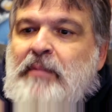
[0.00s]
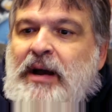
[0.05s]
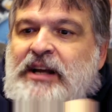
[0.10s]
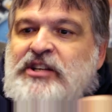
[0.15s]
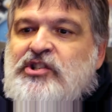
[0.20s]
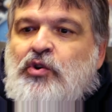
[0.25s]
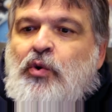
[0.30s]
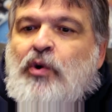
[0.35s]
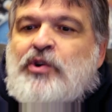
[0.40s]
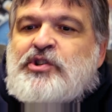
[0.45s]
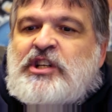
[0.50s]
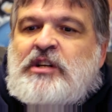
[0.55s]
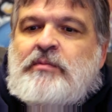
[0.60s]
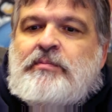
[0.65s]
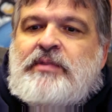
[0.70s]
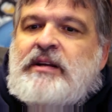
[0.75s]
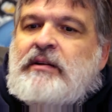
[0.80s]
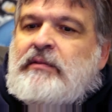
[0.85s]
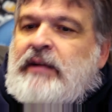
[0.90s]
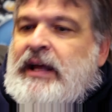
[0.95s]
my score is going to
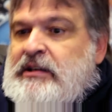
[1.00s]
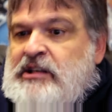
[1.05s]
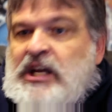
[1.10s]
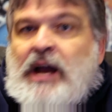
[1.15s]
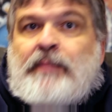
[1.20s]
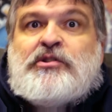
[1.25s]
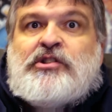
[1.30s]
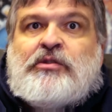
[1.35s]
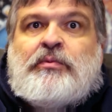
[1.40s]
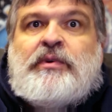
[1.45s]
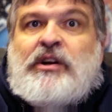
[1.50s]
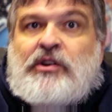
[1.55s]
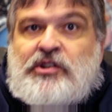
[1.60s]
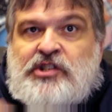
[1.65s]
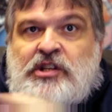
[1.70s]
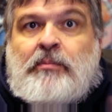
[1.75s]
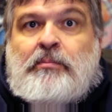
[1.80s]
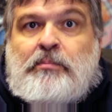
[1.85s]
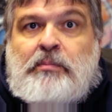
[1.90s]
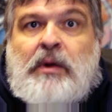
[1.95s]
be like times three or
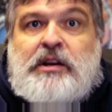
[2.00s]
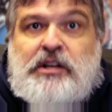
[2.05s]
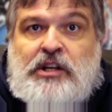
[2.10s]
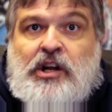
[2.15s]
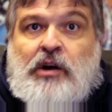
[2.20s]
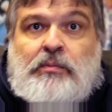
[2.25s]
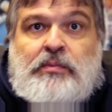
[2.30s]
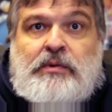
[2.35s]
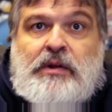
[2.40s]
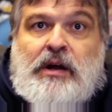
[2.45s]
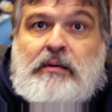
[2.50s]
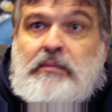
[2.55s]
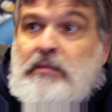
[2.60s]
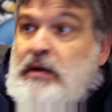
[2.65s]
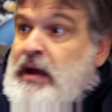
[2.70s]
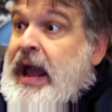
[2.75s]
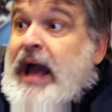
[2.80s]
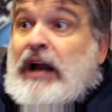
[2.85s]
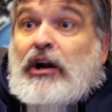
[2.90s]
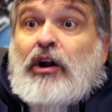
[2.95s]
some,
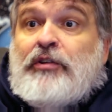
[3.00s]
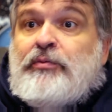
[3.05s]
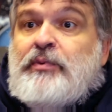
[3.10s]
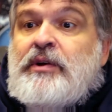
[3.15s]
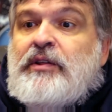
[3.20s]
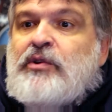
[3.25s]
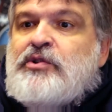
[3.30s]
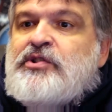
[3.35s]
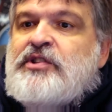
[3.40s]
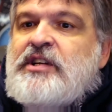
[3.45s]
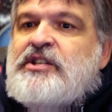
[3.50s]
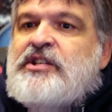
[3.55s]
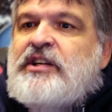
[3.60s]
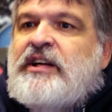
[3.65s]
add all three of those things